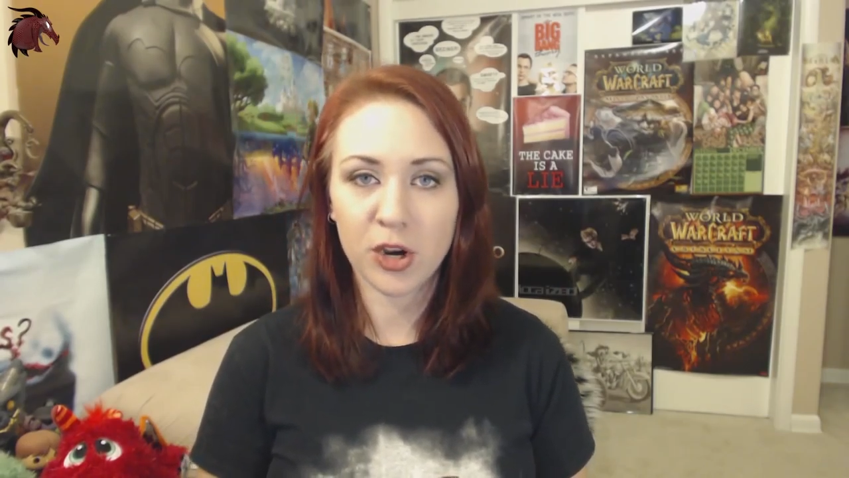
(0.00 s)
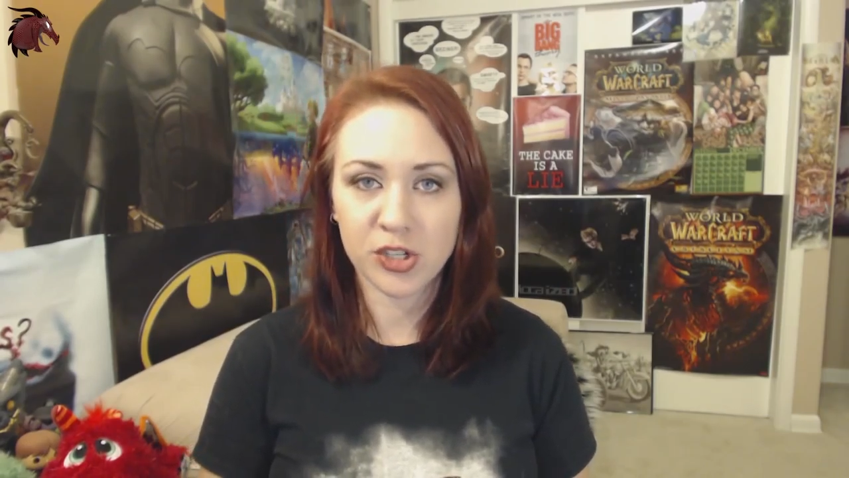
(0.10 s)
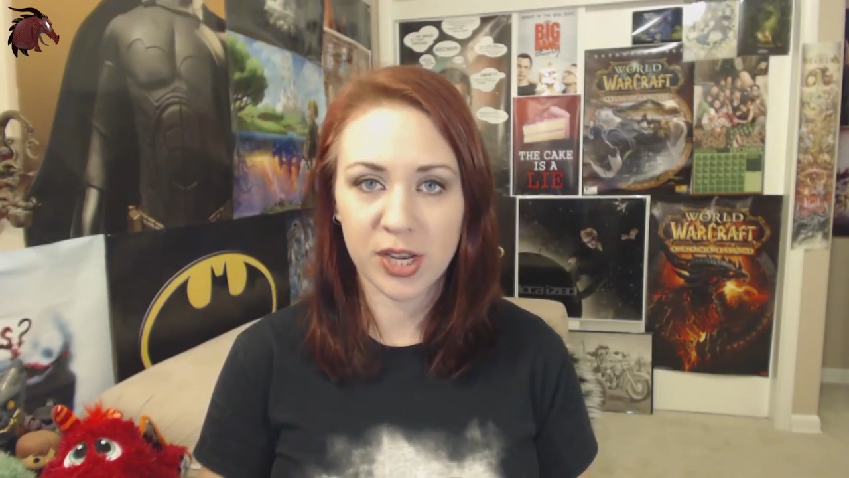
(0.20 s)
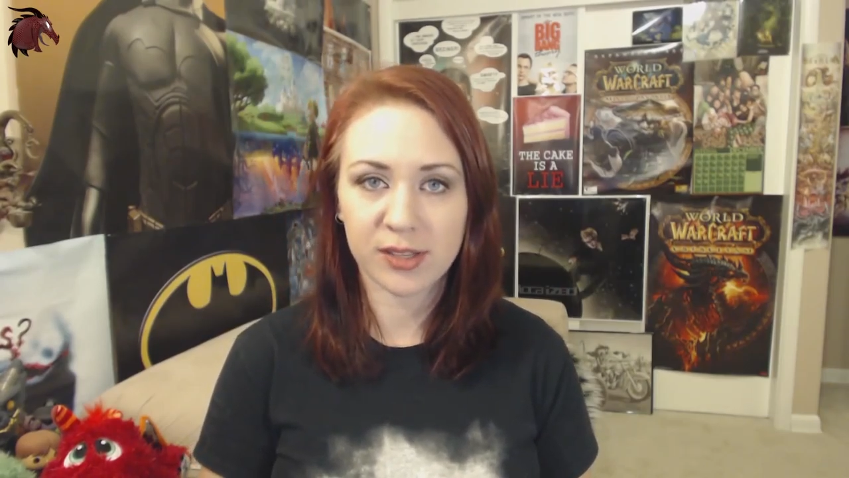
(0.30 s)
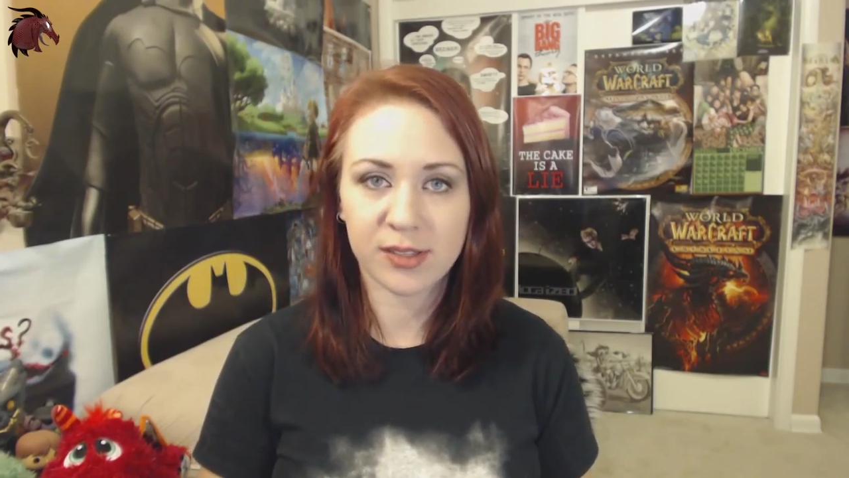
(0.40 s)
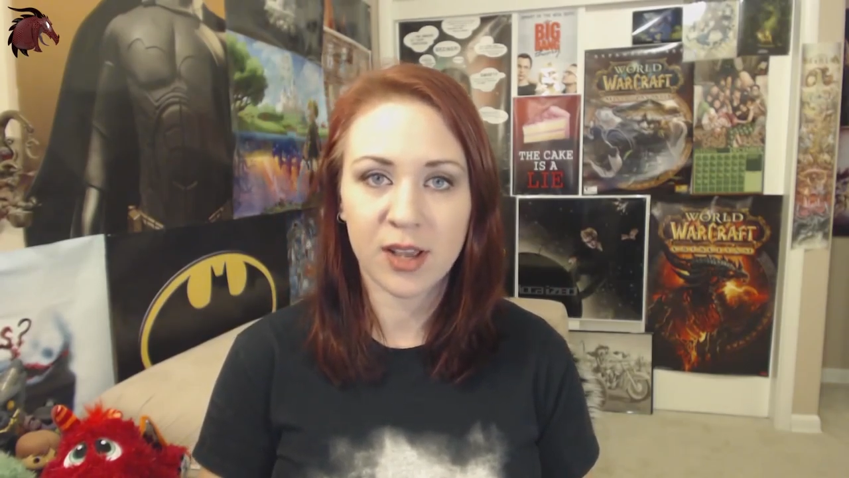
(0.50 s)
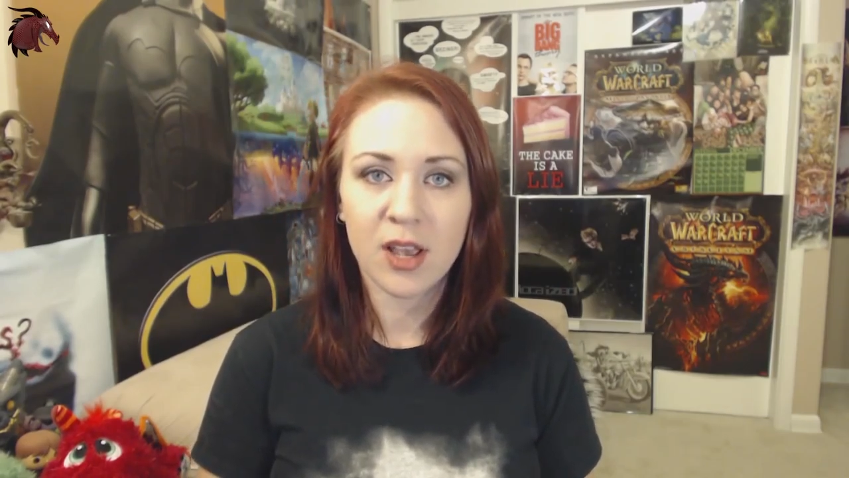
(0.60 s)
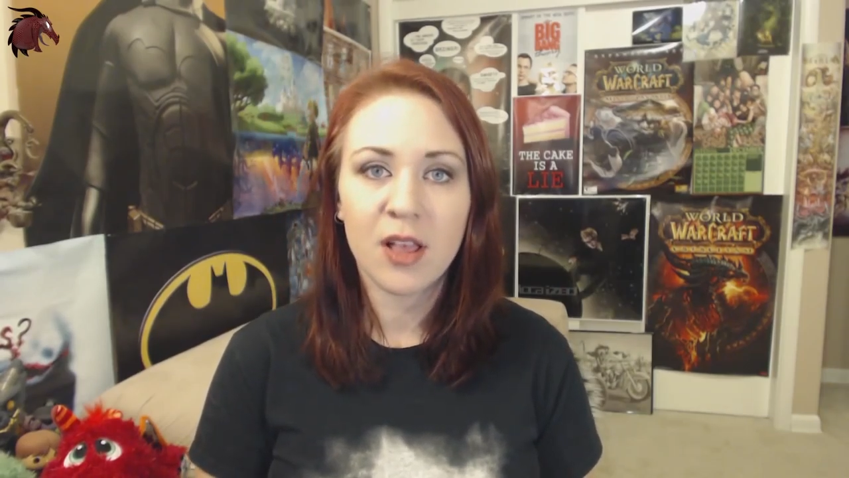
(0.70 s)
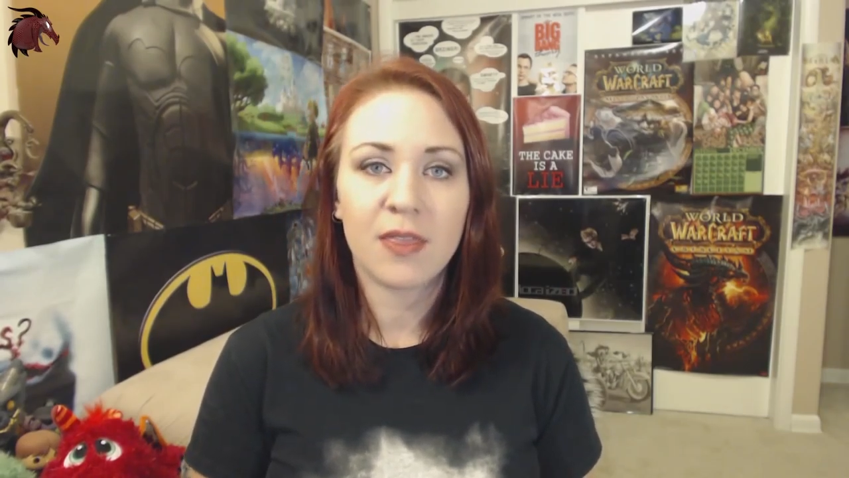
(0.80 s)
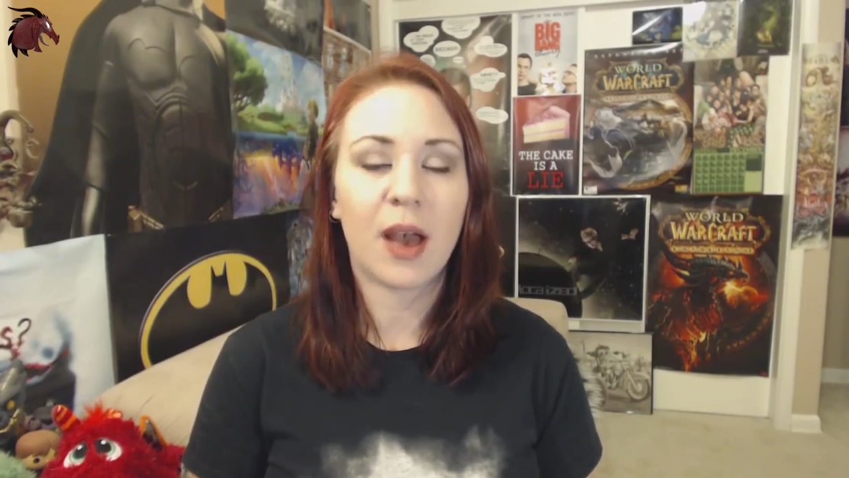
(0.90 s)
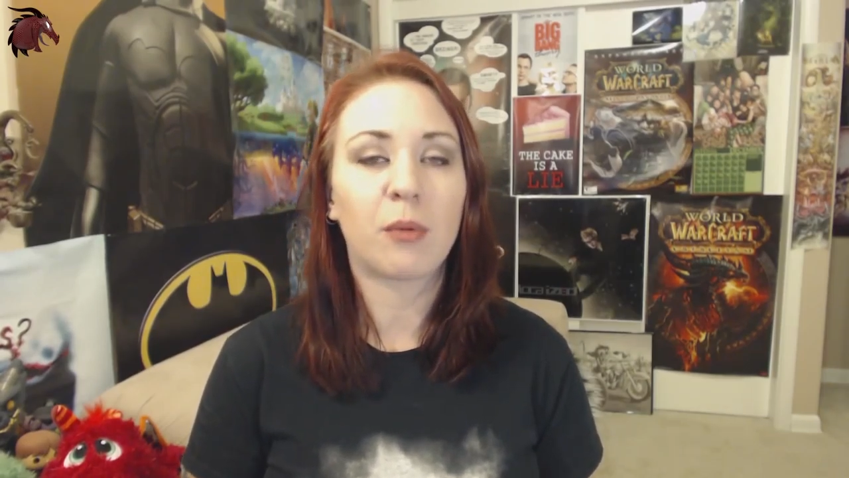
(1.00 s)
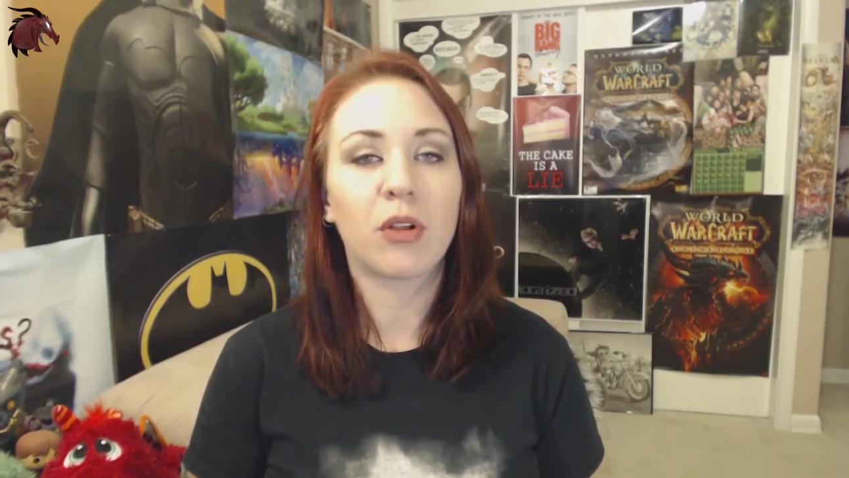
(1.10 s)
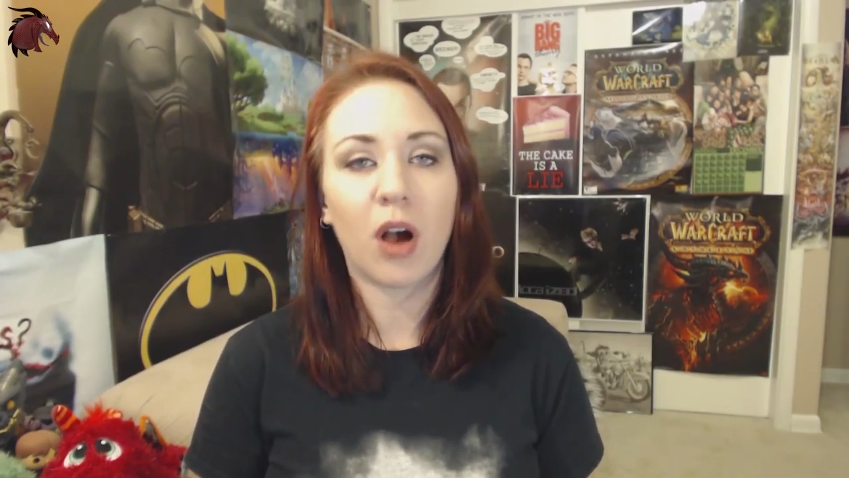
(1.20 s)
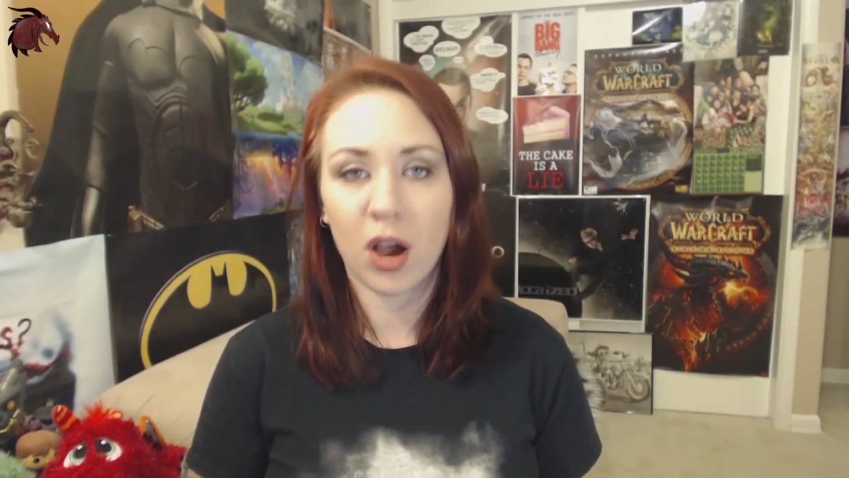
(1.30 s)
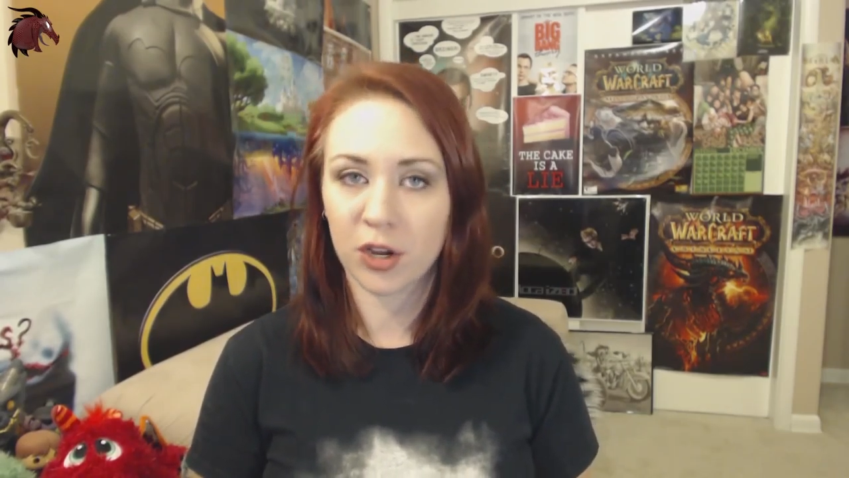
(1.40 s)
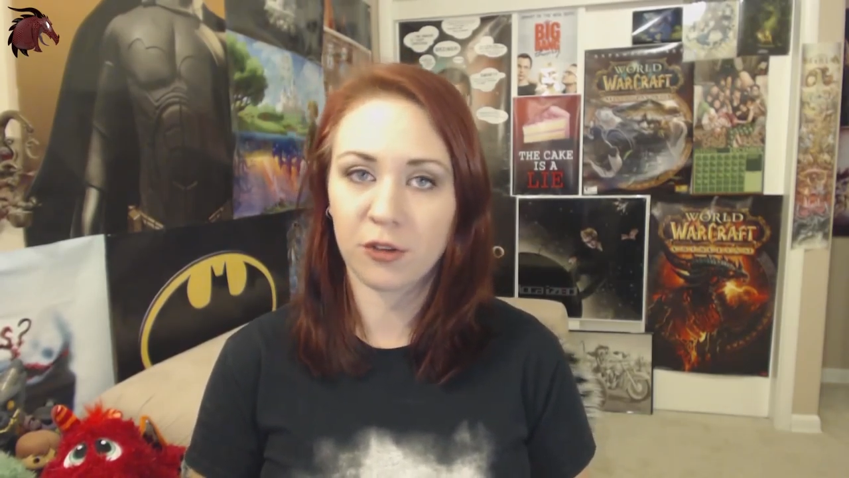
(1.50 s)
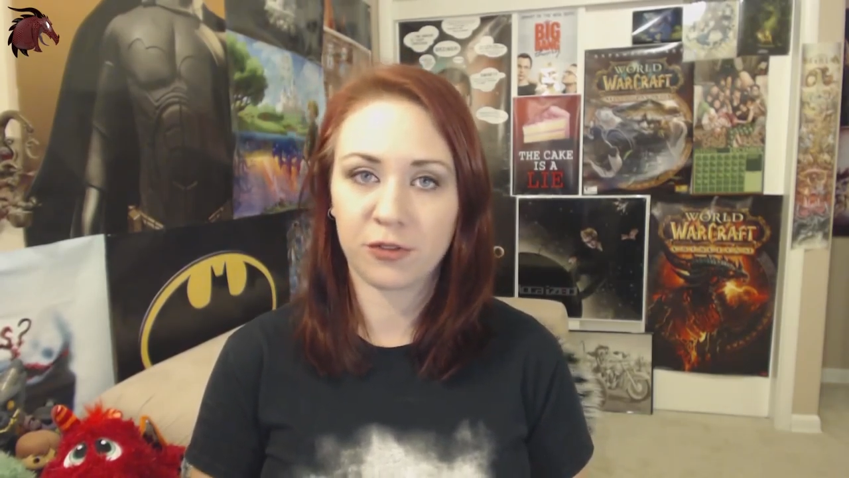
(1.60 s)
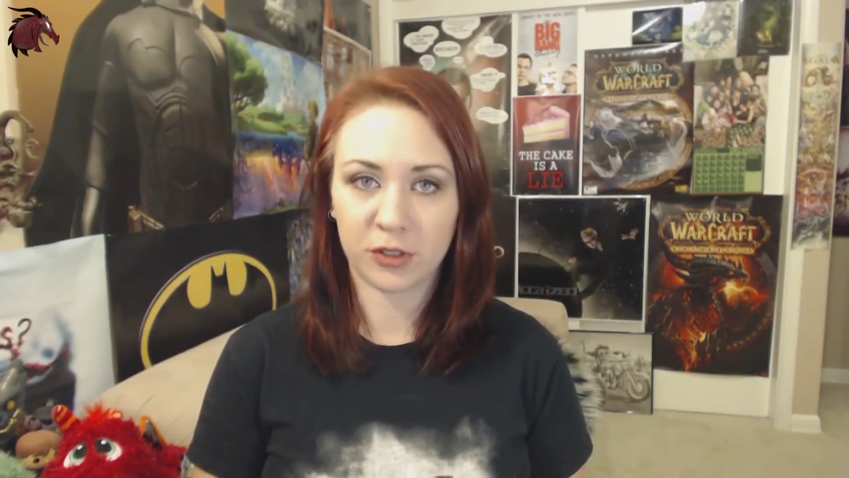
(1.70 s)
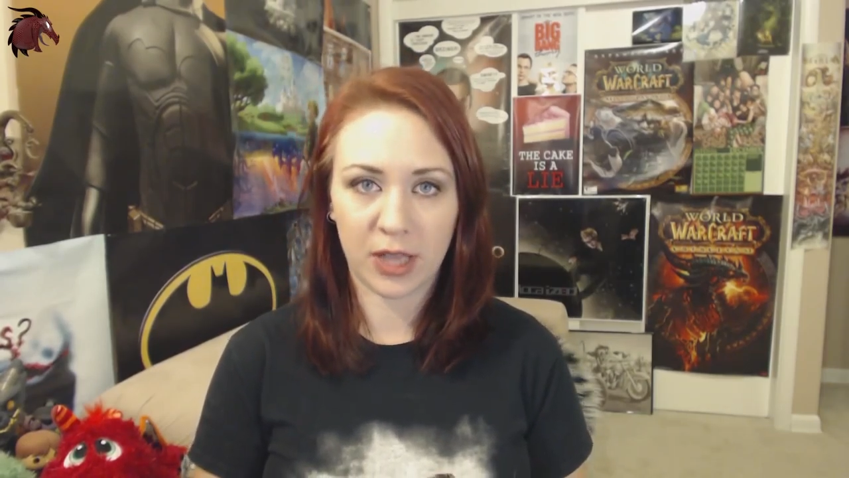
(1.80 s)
purchase that will auto